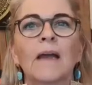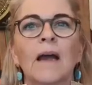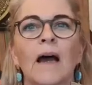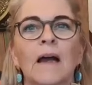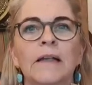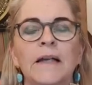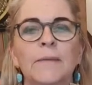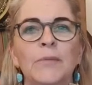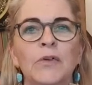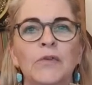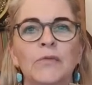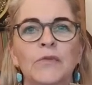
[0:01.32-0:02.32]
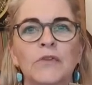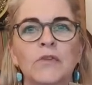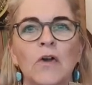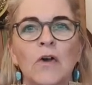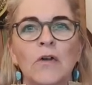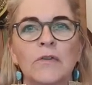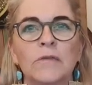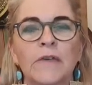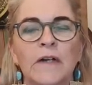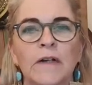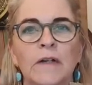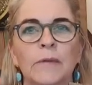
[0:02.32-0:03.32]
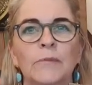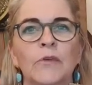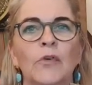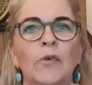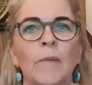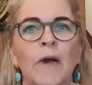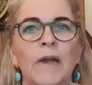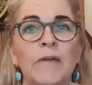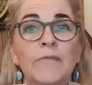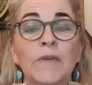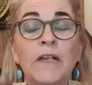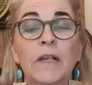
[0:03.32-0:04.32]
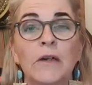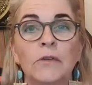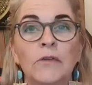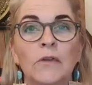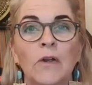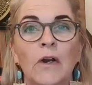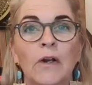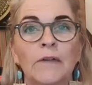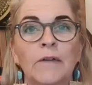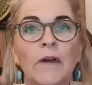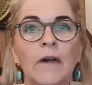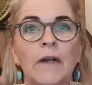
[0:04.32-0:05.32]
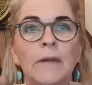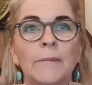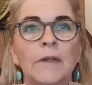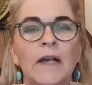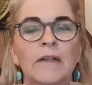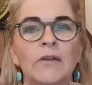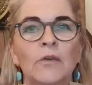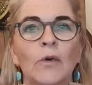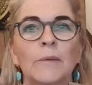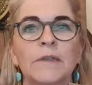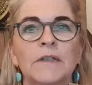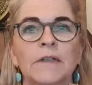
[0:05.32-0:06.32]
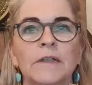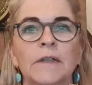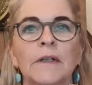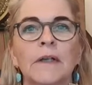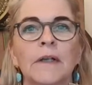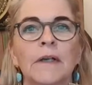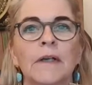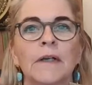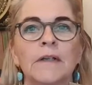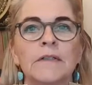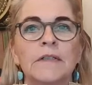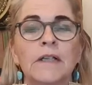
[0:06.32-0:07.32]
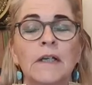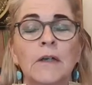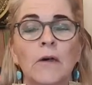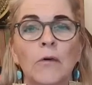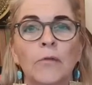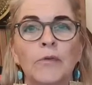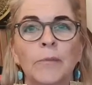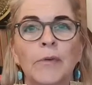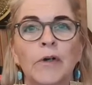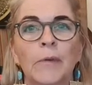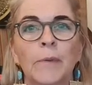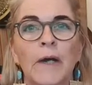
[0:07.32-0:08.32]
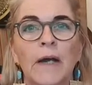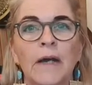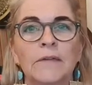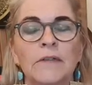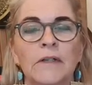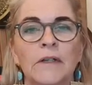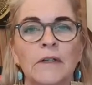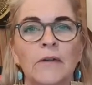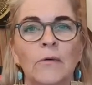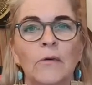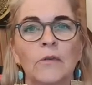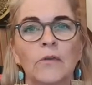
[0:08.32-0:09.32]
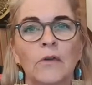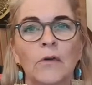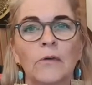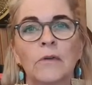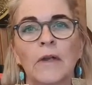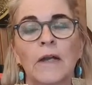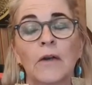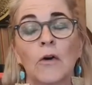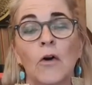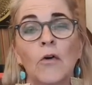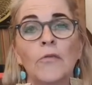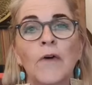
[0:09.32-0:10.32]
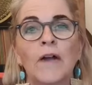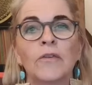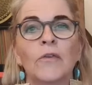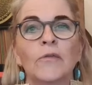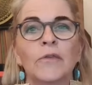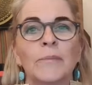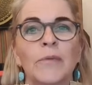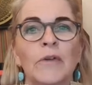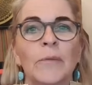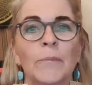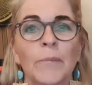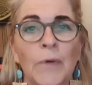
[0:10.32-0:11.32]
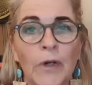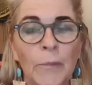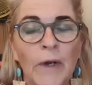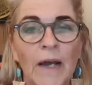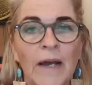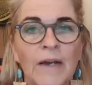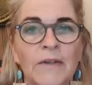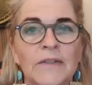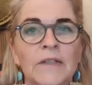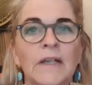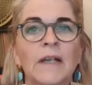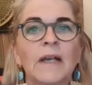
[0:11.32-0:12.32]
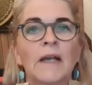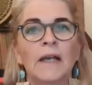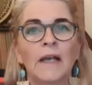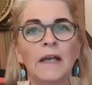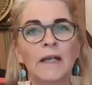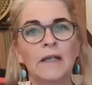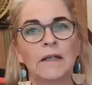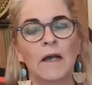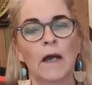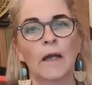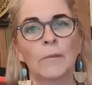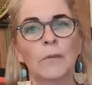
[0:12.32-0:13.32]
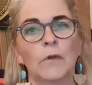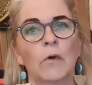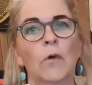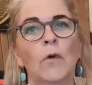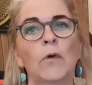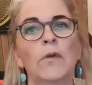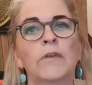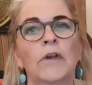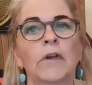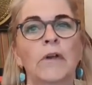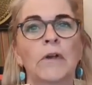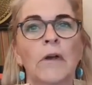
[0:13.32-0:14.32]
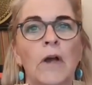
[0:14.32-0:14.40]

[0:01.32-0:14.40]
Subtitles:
Hi there, beautiful souls. Welcome to my video tonight. I am Grada Robertson, CEO of the Purple House and co-founder of the Purple House. And I'm an author.